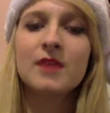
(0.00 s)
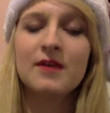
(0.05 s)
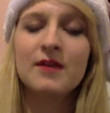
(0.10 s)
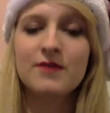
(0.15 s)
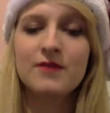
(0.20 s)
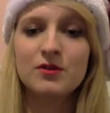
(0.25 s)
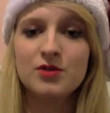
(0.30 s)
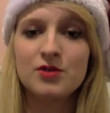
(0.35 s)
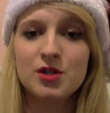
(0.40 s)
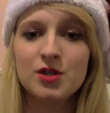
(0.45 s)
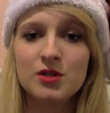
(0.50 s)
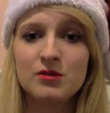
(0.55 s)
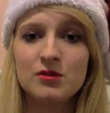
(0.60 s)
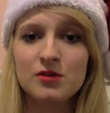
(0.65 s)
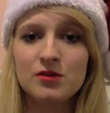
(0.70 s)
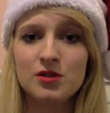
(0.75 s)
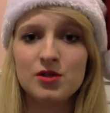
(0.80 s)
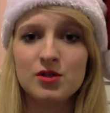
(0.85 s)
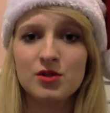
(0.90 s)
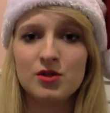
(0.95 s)
If you choose
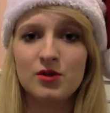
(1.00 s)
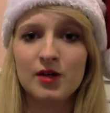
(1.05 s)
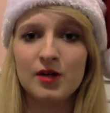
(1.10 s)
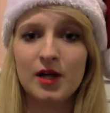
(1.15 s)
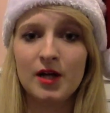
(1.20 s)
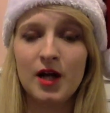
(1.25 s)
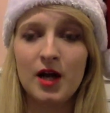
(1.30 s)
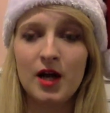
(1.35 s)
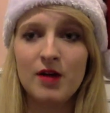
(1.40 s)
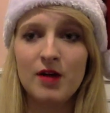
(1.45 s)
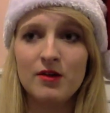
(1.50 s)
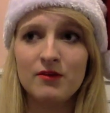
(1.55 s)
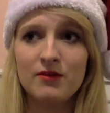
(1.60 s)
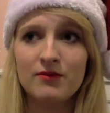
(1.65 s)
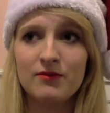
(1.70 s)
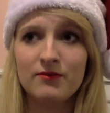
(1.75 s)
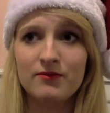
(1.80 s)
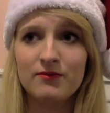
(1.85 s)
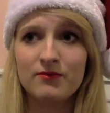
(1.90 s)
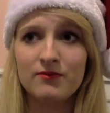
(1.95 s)
to join another
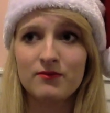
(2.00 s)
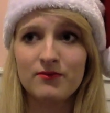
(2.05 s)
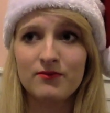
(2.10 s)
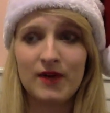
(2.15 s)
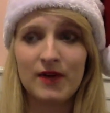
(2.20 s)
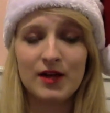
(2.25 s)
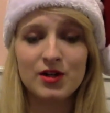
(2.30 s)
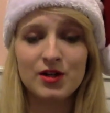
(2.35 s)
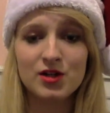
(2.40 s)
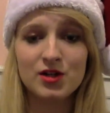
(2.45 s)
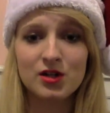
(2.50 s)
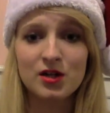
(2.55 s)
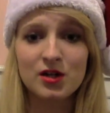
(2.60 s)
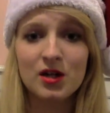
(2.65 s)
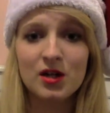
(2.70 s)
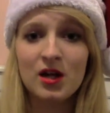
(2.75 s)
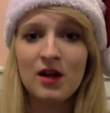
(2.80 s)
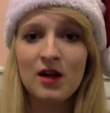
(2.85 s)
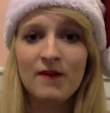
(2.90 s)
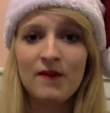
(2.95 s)
faction,
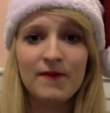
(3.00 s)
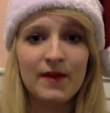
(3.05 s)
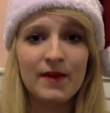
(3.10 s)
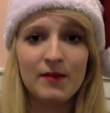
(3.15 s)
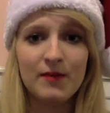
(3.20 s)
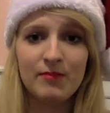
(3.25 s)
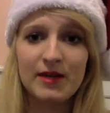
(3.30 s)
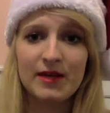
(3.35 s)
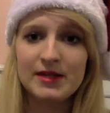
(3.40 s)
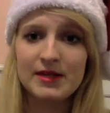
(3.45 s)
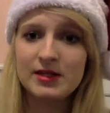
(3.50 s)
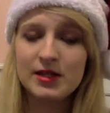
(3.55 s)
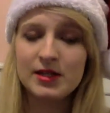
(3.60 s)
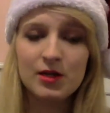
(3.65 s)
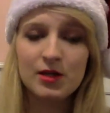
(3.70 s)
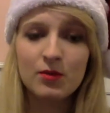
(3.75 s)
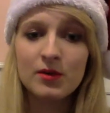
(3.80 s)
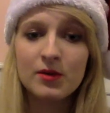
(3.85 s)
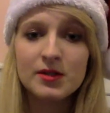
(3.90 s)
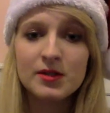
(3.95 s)
then basically
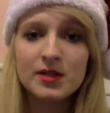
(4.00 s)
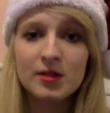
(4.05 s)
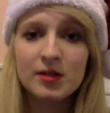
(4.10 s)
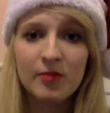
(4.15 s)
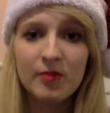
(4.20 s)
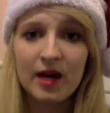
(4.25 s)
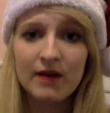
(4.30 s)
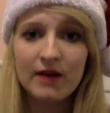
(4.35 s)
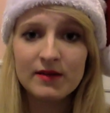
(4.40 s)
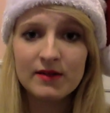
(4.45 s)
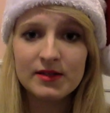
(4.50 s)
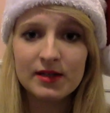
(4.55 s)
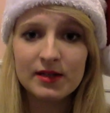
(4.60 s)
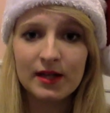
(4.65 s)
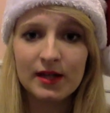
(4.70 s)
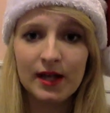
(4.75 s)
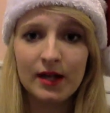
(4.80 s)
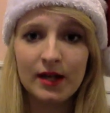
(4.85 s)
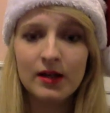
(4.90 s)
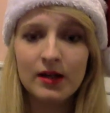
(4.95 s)
you won't see your parents
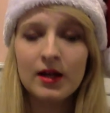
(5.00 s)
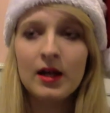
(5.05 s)
again.